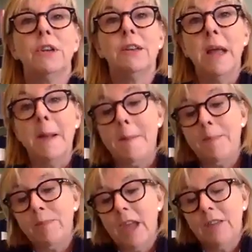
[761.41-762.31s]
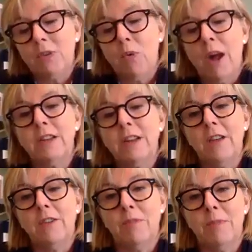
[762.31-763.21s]
And it's quite a
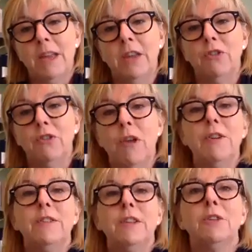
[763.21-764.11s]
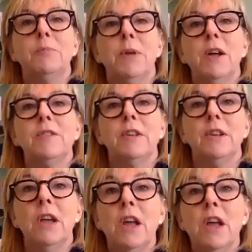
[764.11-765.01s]
nice way of making sure every single
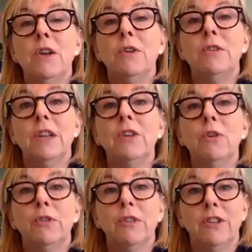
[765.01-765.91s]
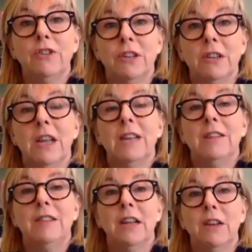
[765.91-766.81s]
person who's in your session is
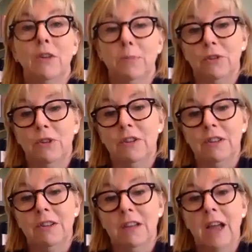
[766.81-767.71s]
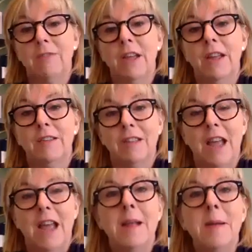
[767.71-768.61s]
getting an opportunity to have their
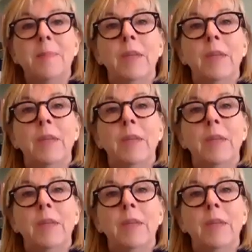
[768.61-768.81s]
say.